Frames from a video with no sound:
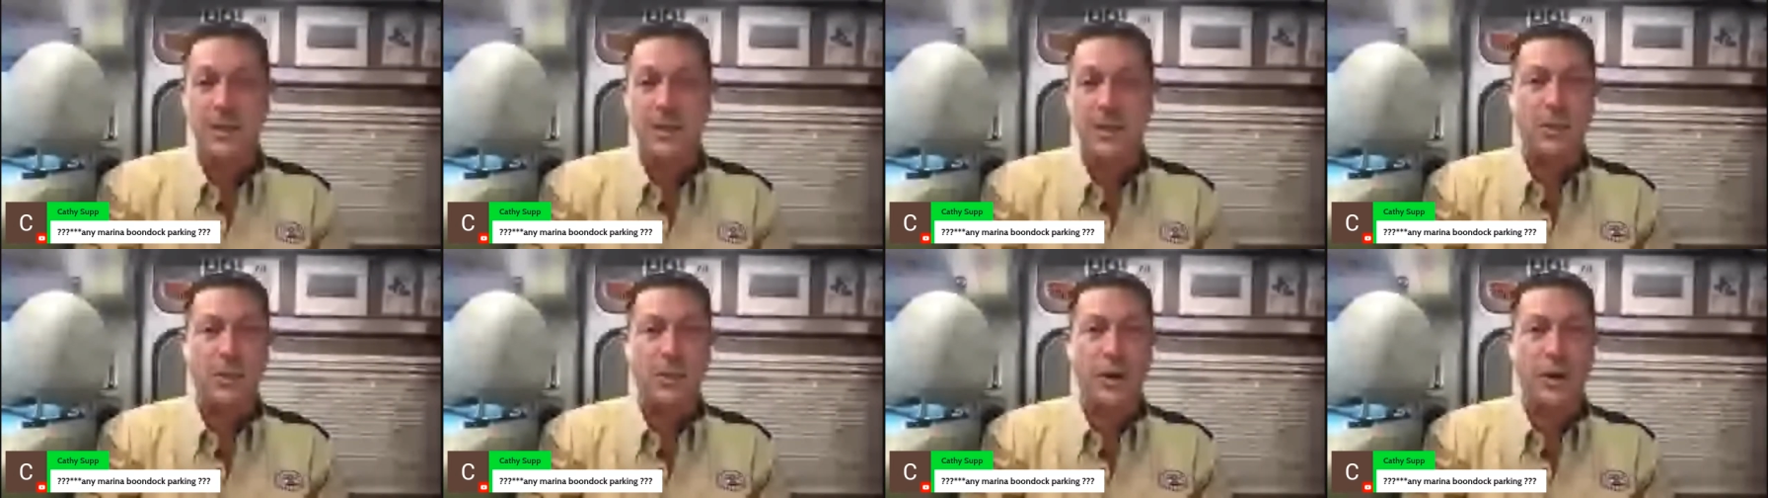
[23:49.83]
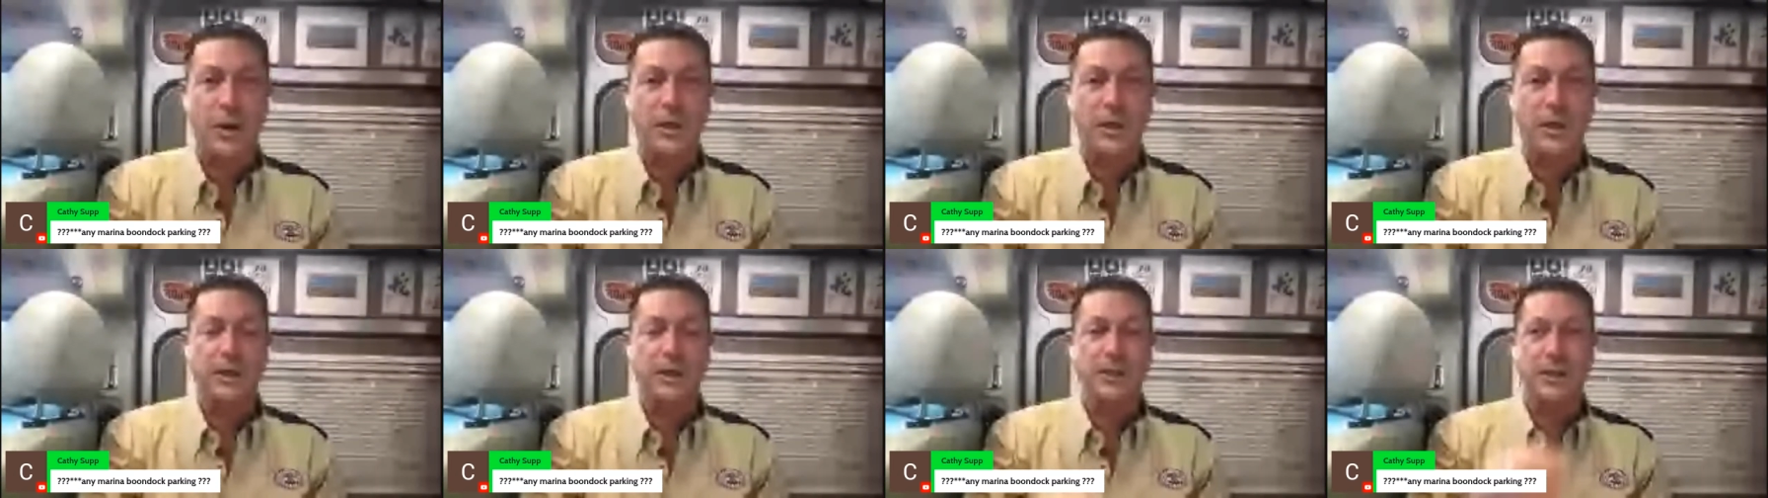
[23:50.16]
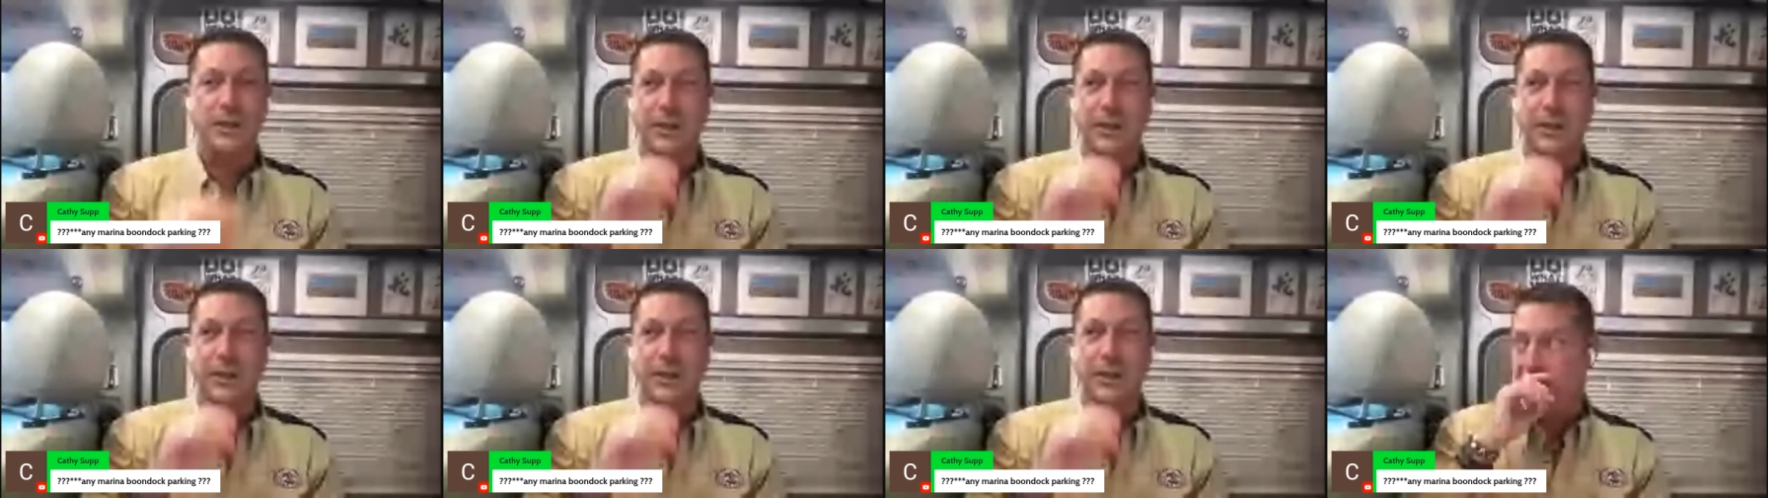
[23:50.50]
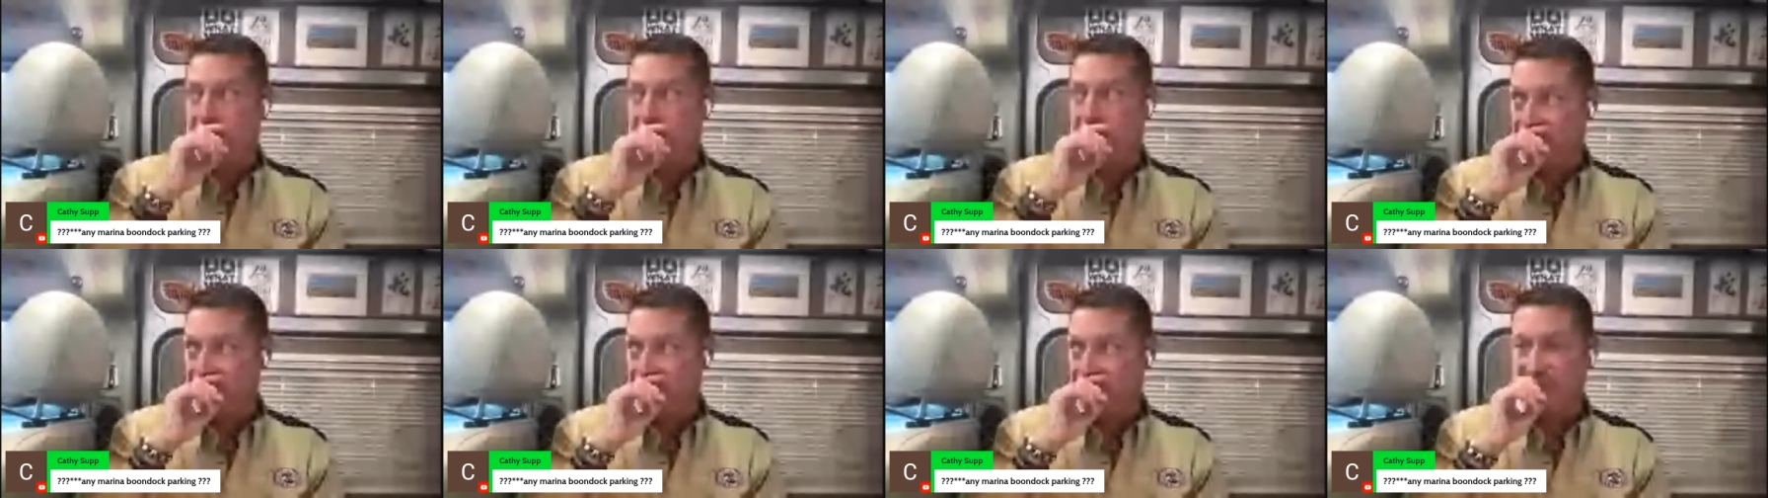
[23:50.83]
Uh, one is the
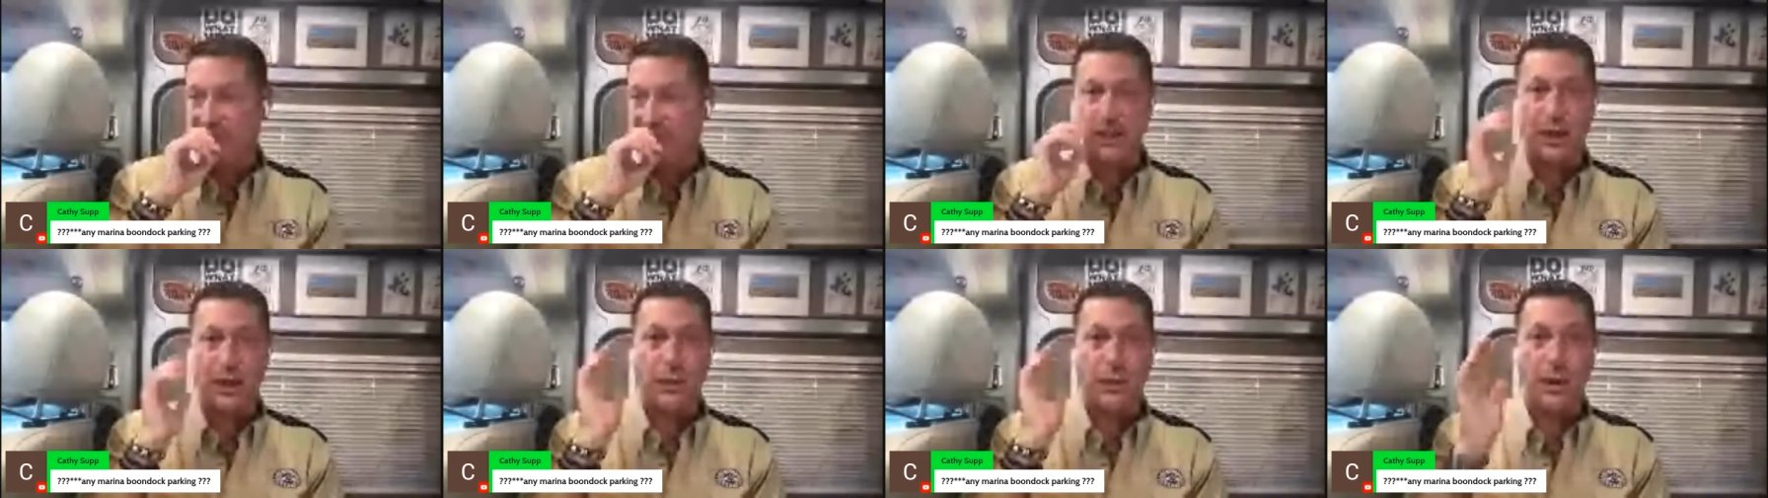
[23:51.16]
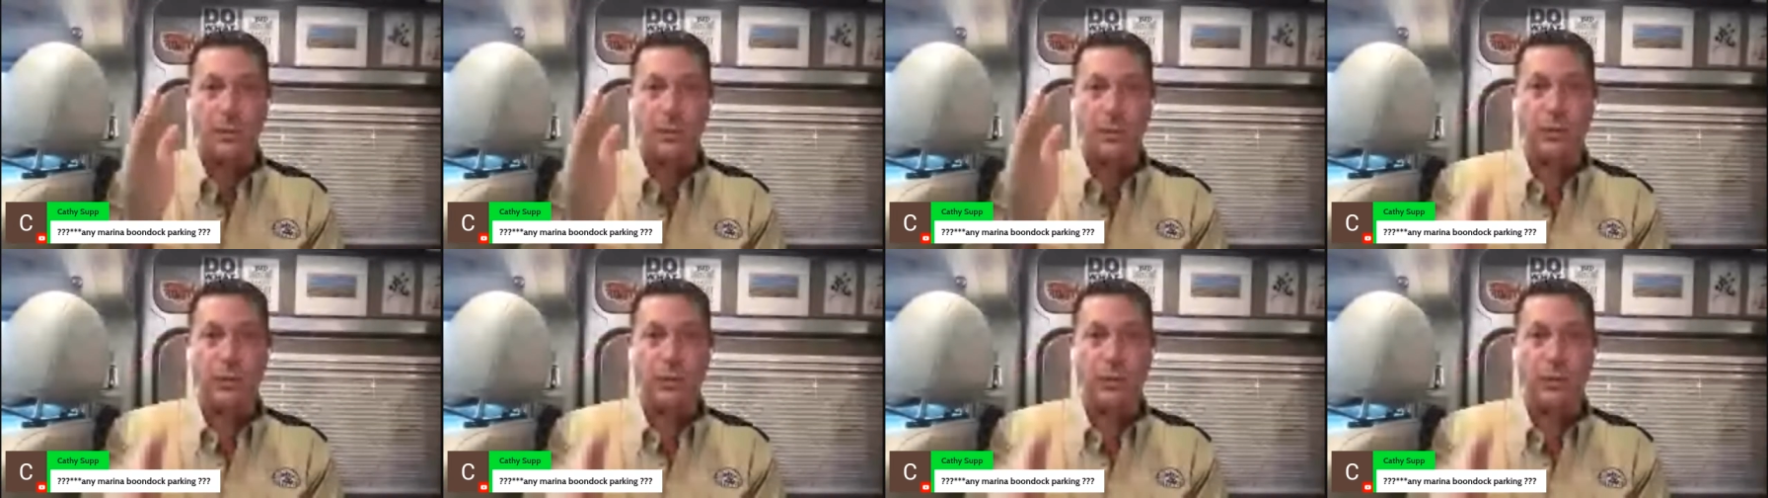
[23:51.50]
um, Skyway